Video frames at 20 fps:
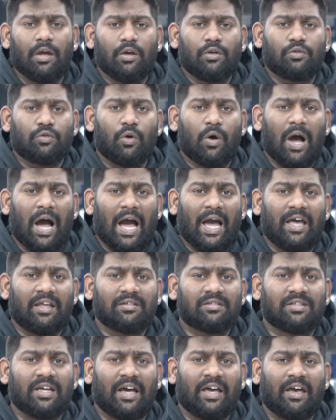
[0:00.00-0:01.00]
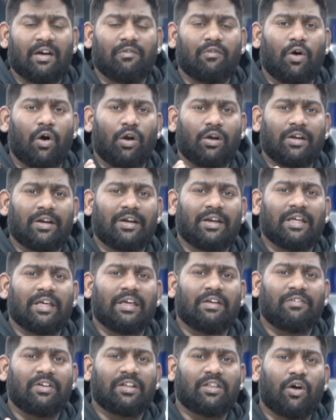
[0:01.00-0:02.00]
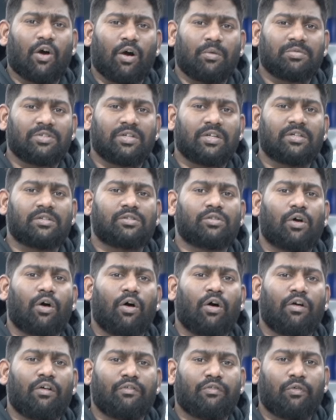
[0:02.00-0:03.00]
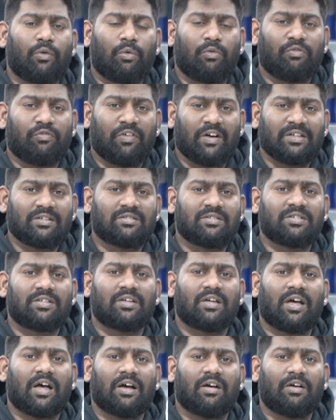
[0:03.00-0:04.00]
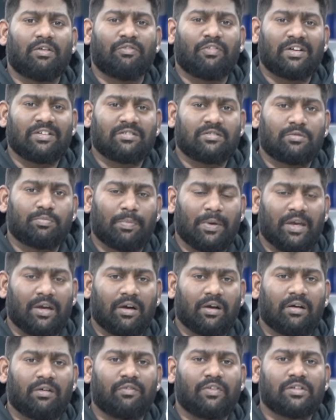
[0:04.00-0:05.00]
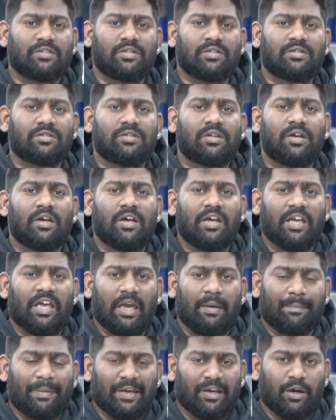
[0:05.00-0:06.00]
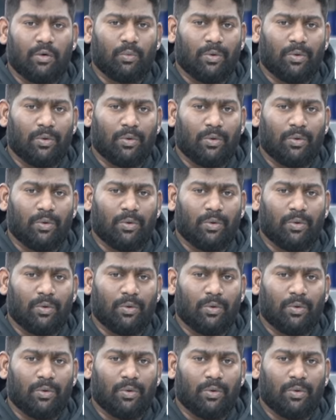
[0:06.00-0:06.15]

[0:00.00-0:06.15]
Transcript: So as I have already given the options of first speaker, which is APK